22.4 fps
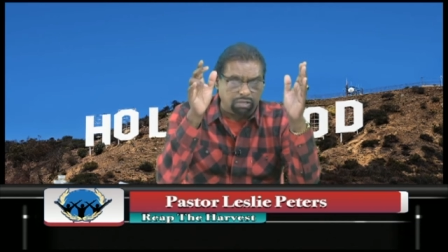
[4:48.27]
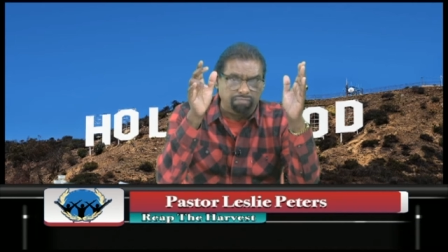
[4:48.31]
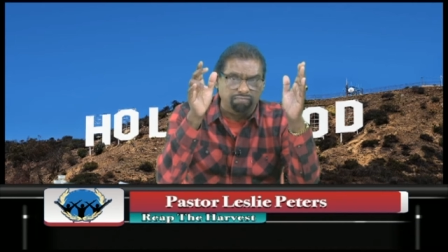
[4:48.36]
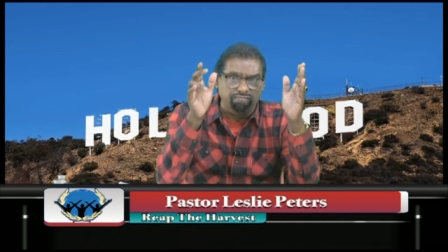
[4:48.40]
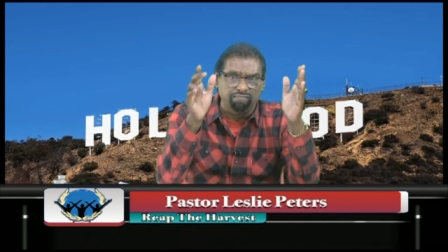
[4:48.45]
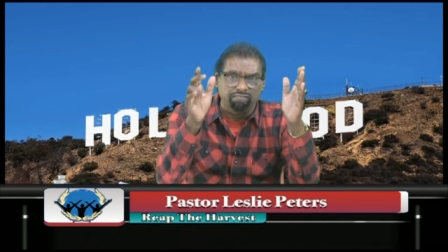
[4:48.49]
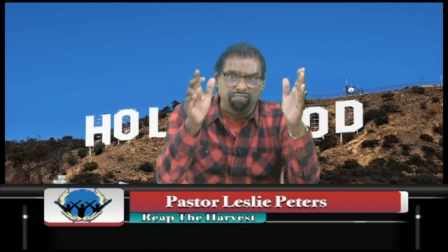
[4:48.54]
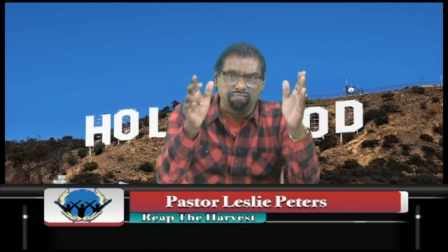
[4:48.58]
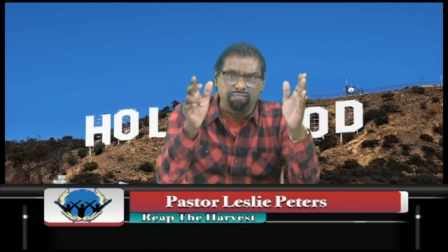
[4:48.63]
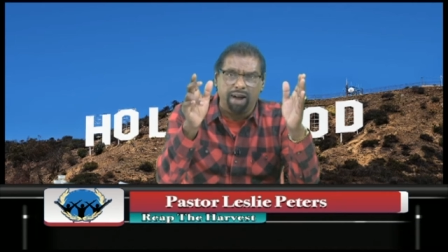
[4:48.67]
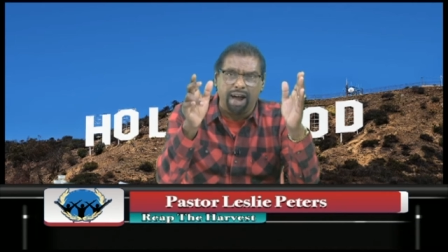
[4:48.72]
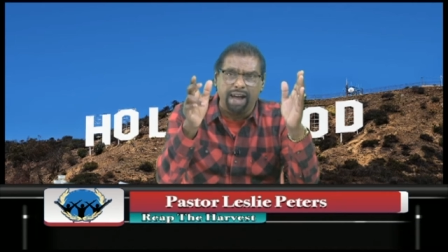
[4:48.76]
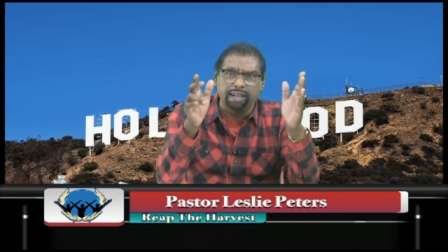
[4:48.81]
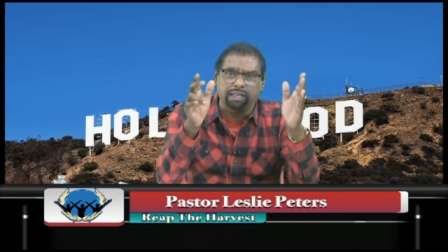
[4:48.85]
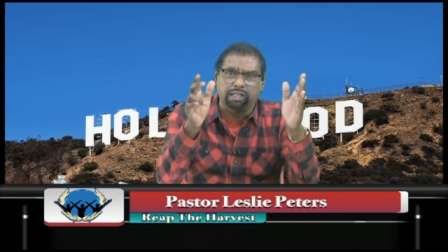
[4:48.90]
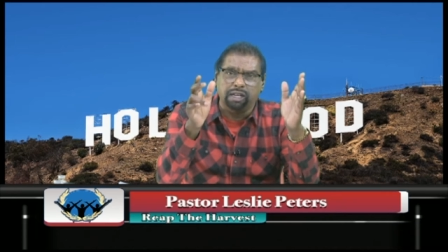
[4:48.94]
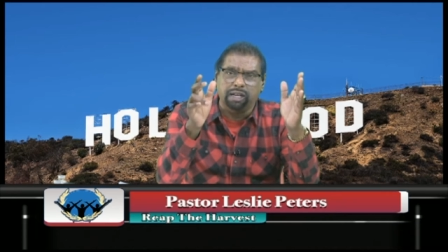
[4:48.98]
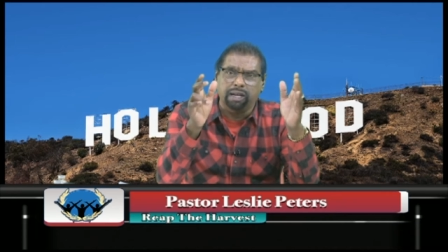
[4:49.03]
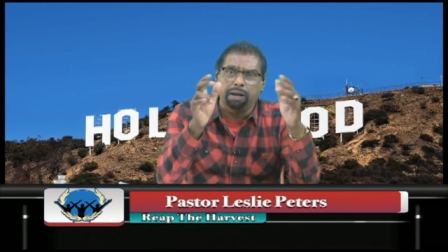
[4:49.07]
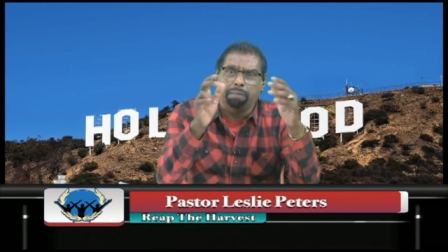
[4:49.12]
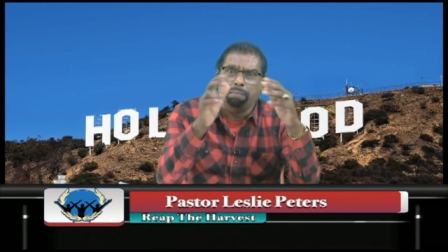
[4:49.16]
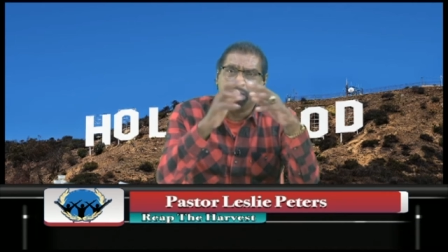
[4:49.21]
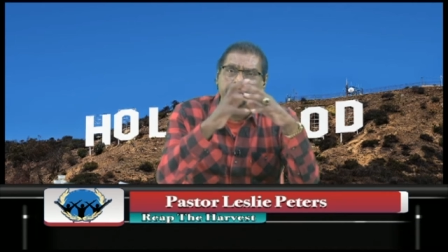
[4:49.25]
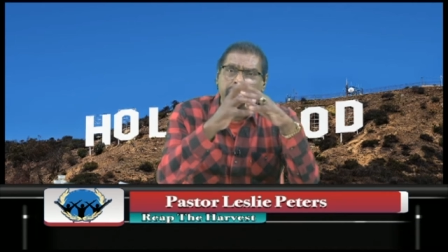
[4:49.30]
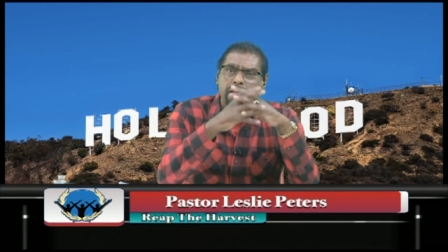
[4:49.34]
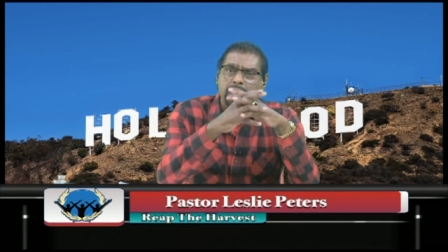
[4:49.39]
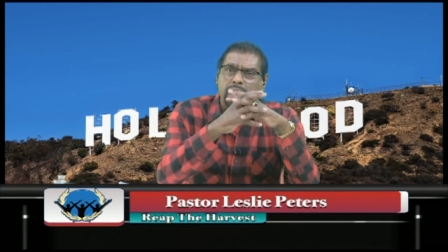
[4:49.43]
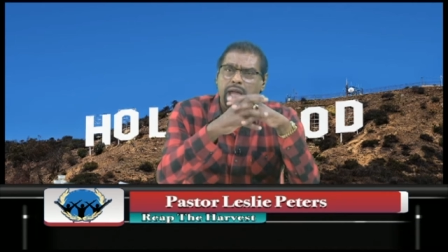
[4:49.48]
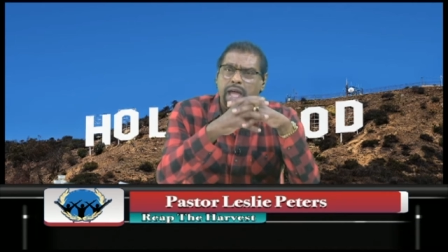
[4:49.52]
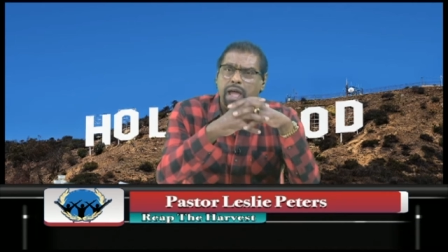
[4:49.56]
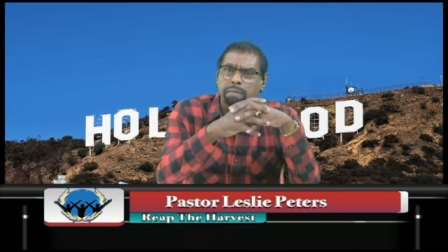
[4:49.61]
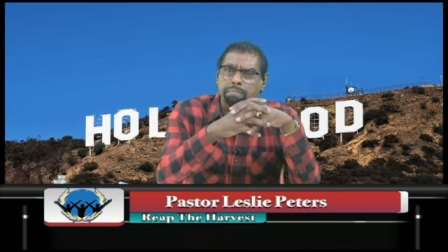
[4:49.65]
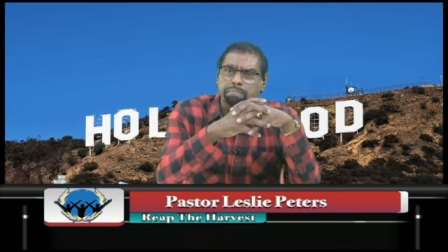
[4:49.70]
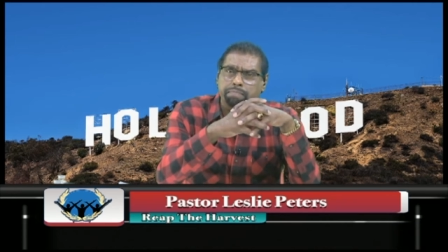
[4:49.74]
mighty
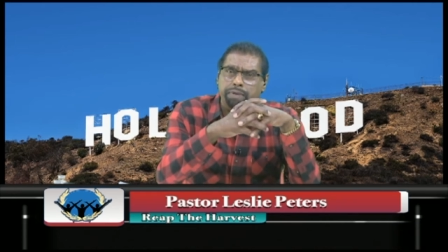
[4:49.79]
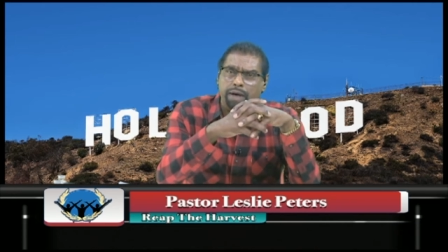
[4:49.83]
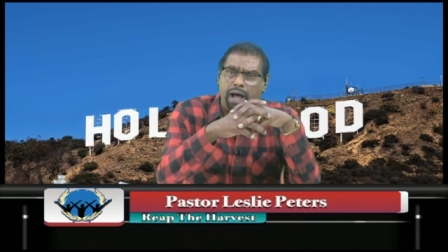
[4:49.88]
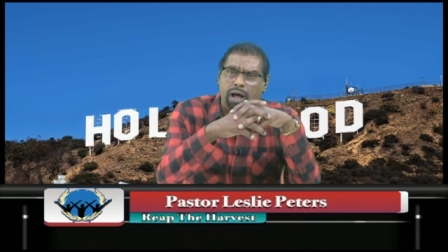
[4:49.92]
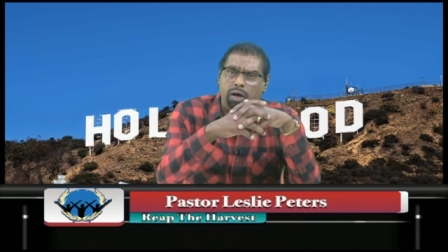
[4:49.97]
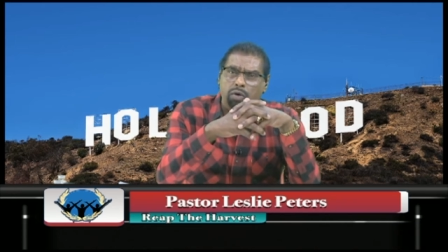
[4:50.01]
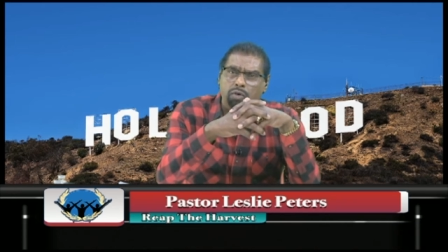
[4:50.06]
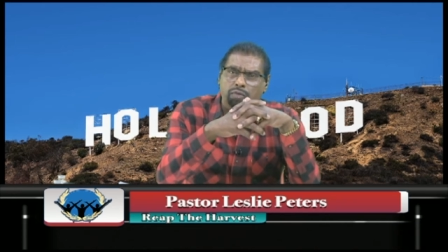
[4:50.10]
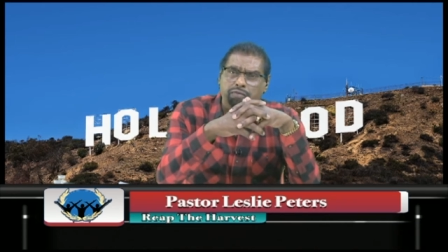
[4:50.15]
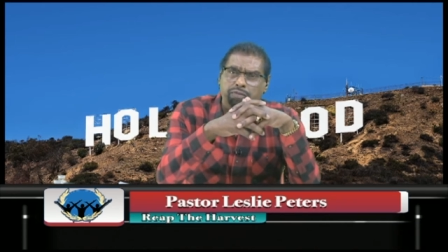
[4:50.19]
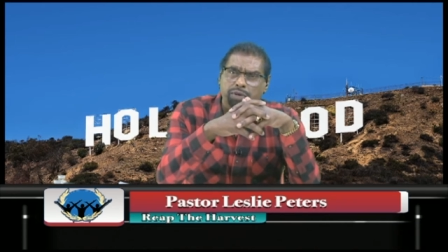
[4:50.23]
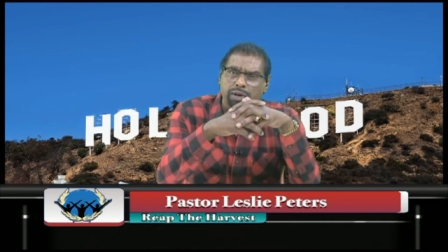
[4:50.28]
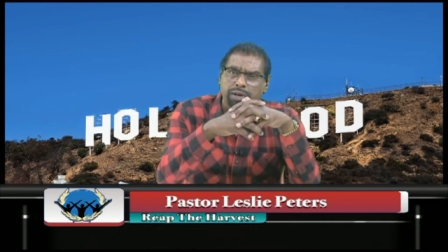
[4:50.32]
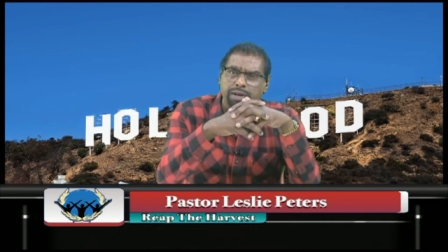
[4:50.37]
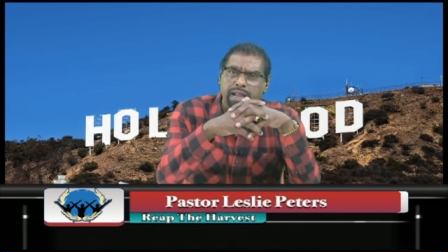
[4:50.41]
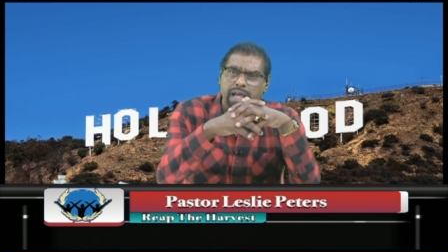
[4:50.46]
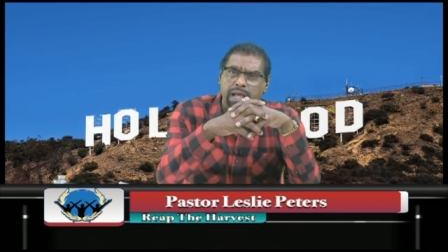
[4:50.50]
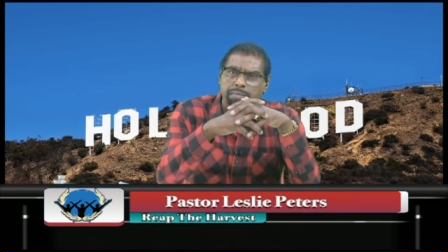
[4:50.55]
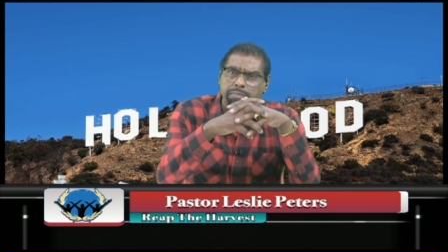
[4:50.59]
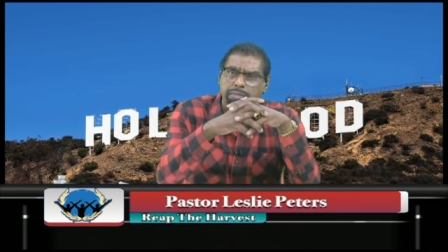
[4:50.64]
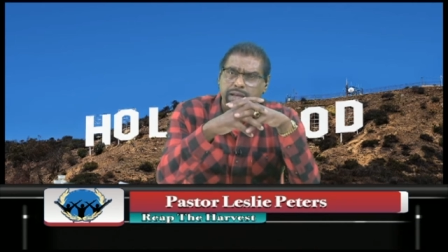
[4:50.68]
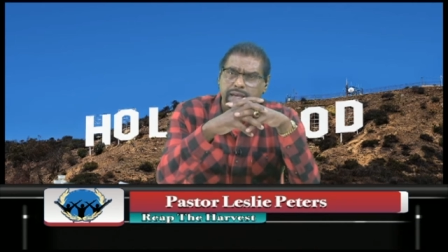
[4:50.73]
and powerful name.